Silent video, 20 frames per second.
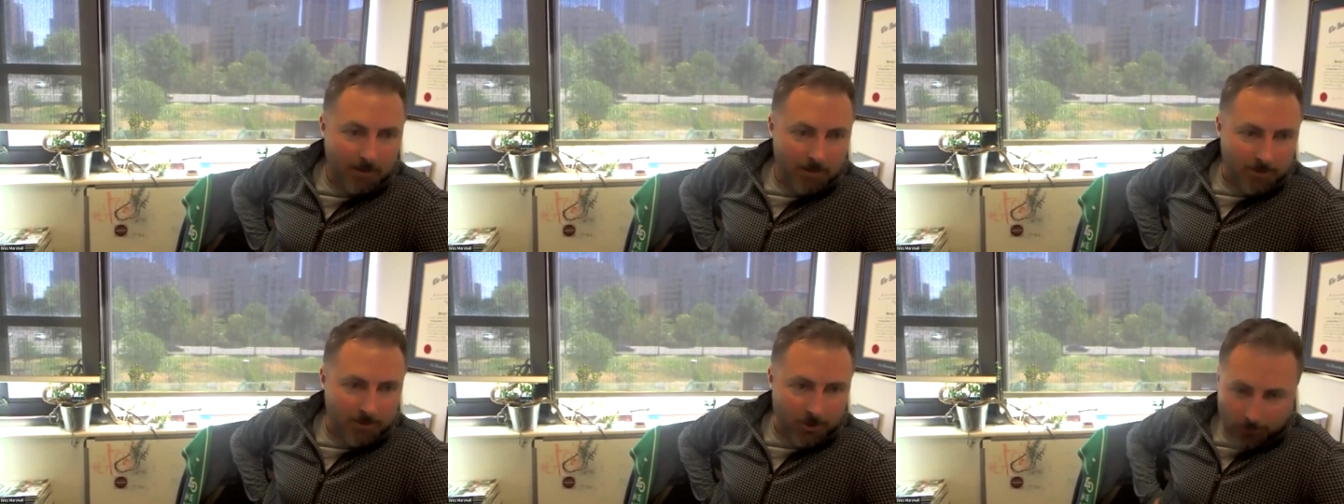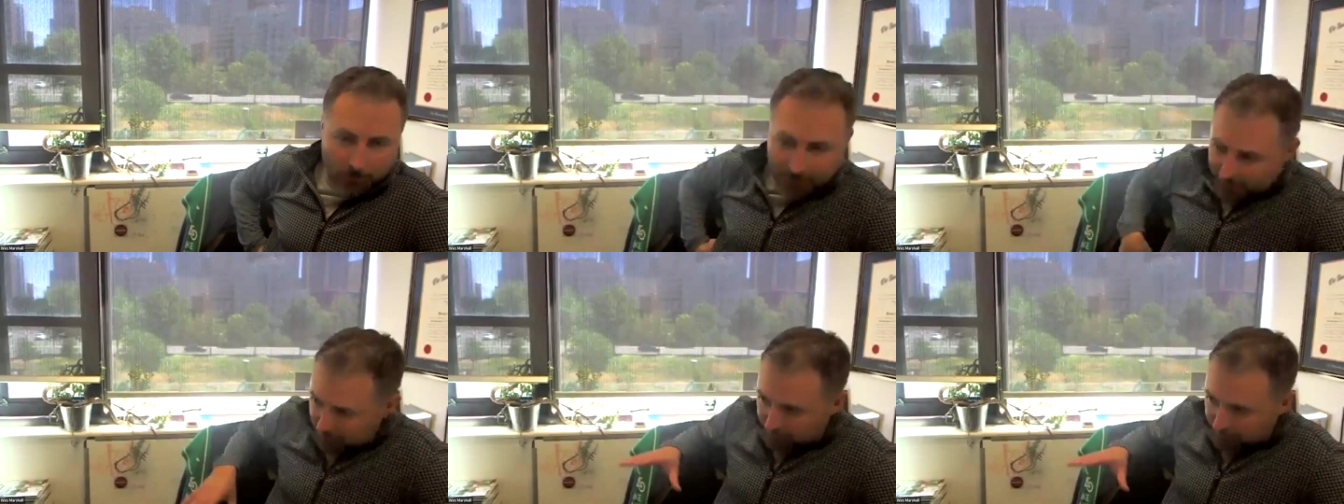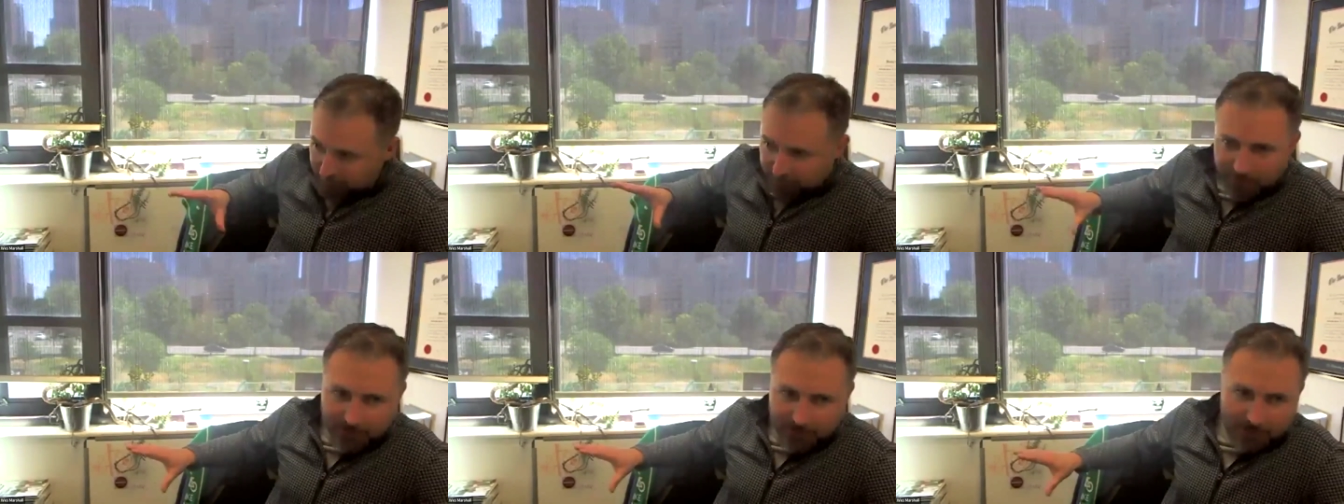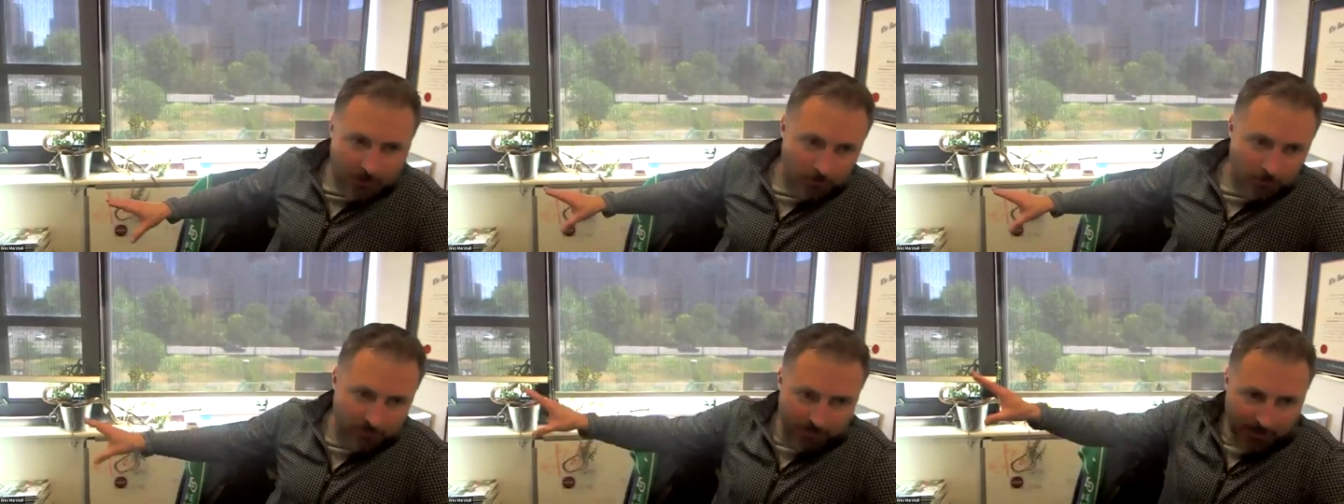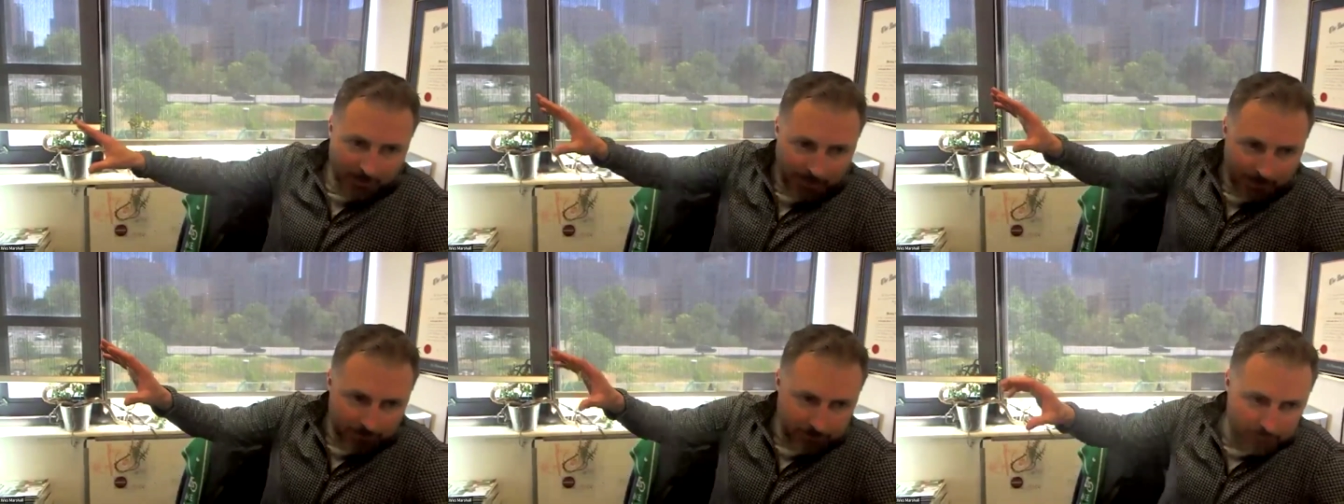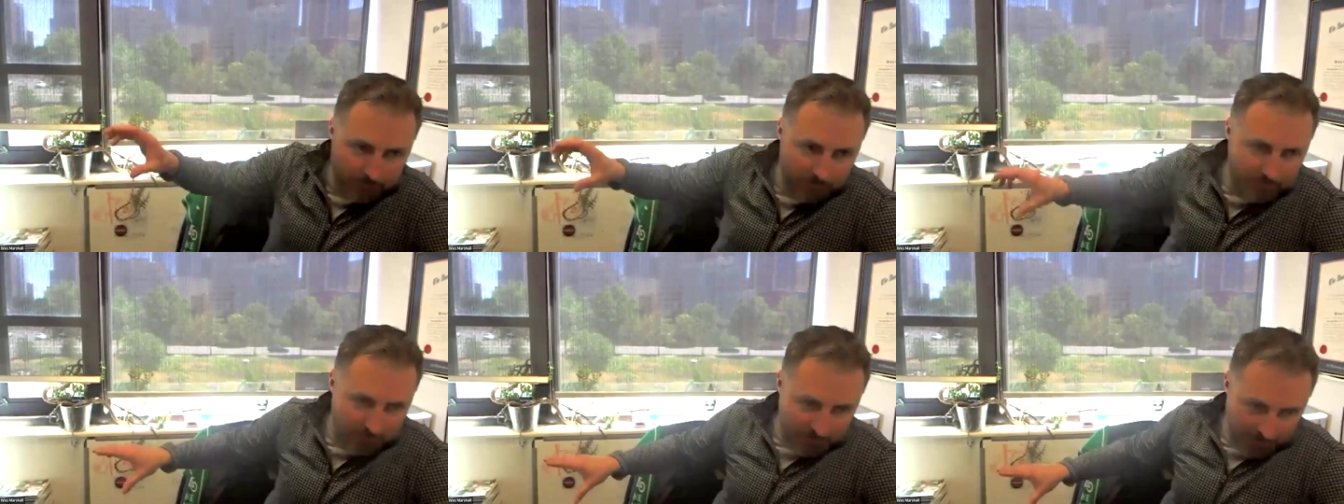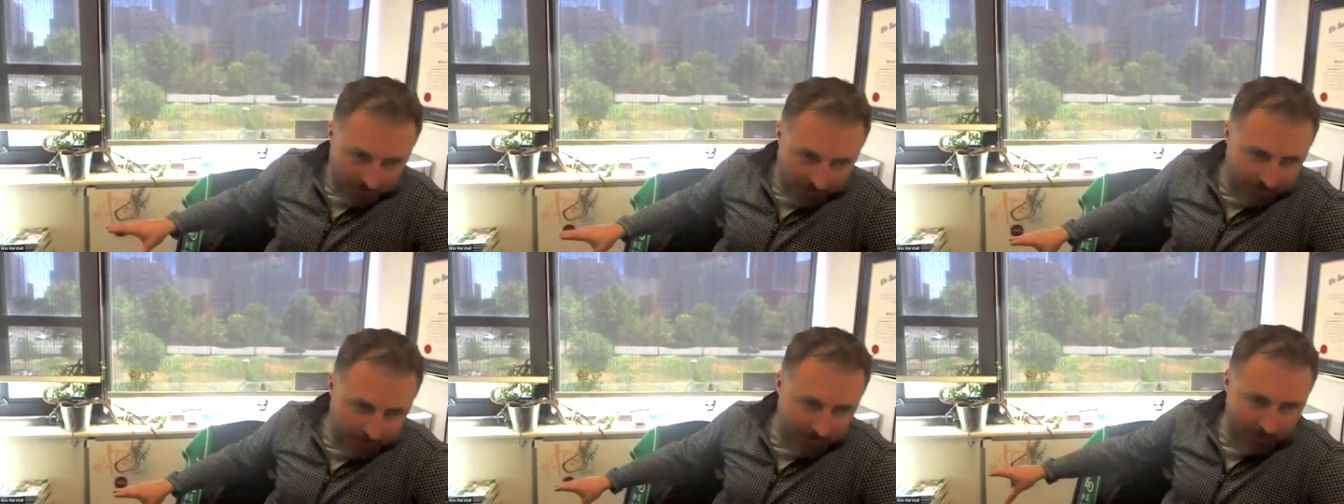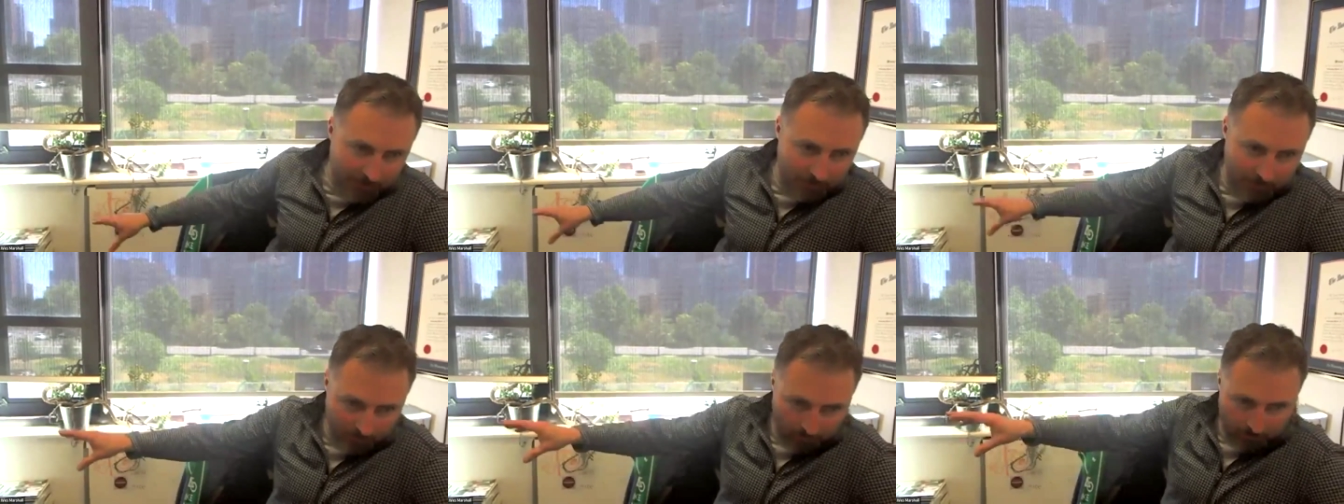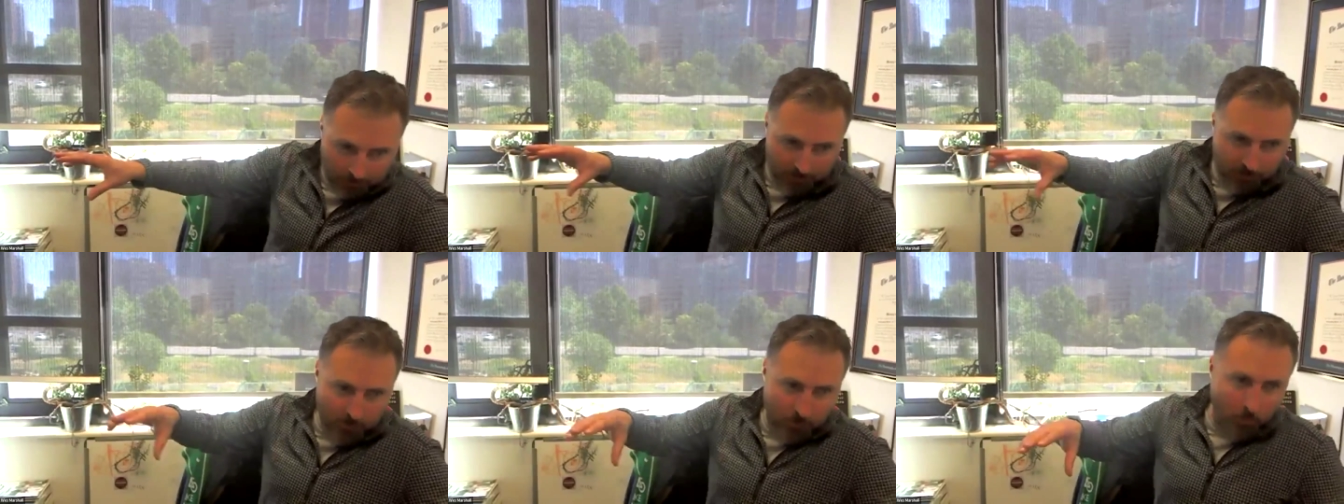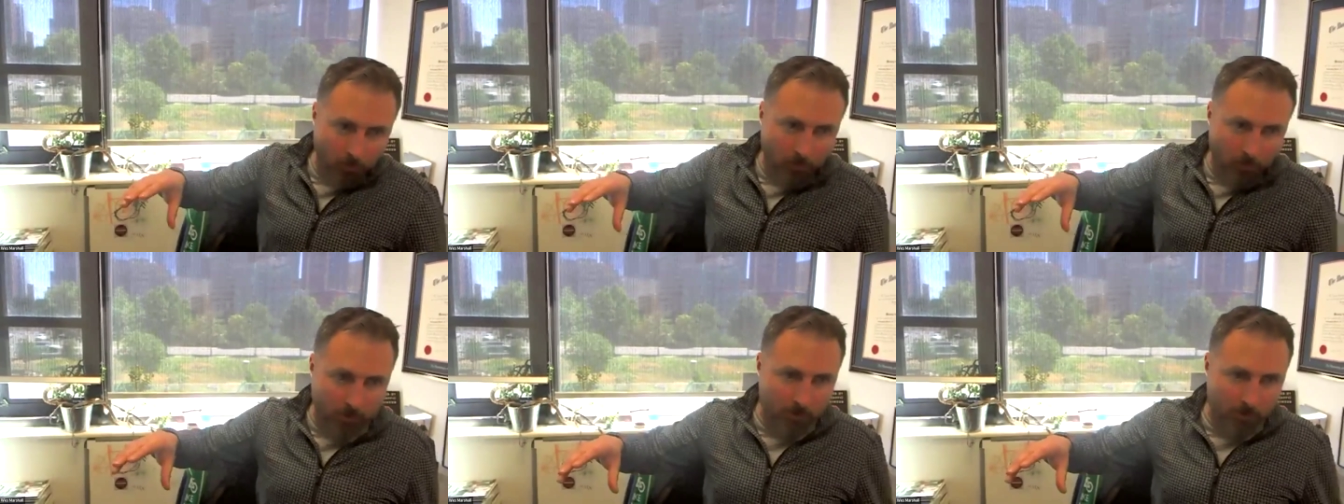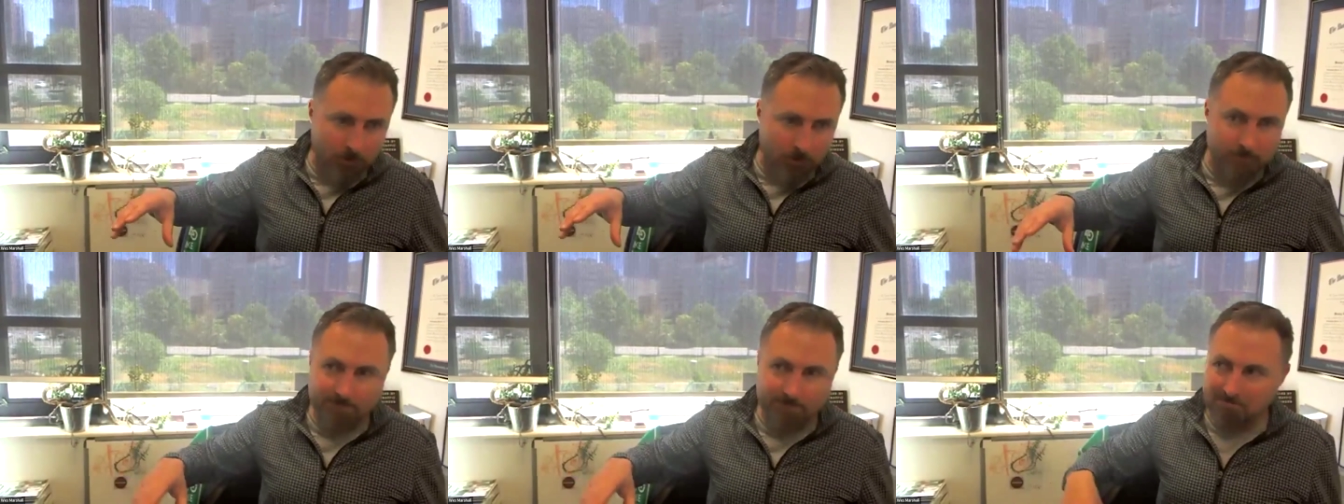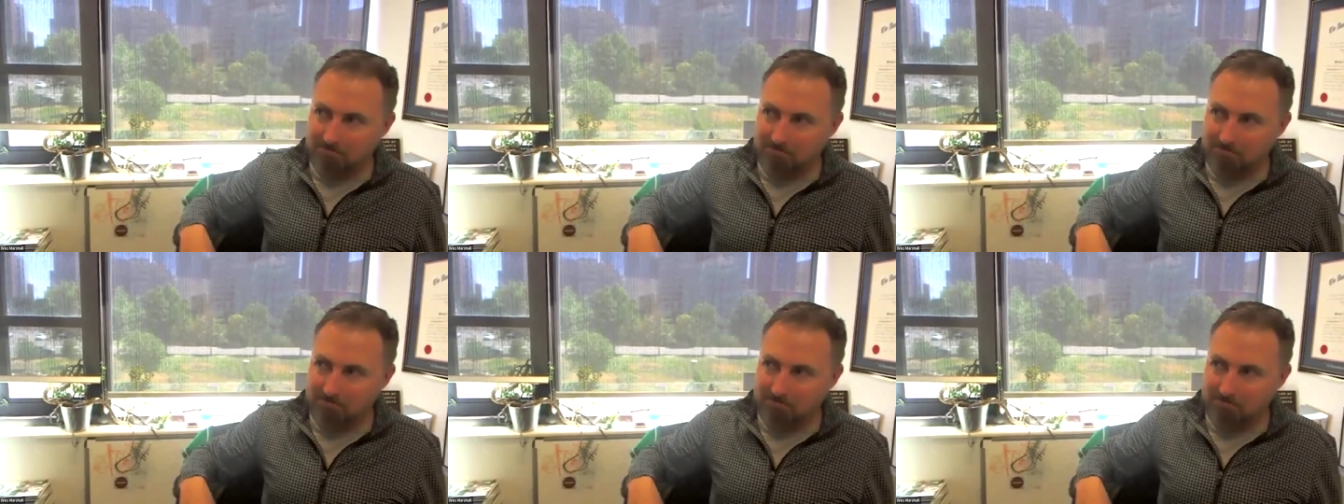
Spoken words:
So he has a video of them taking this corner.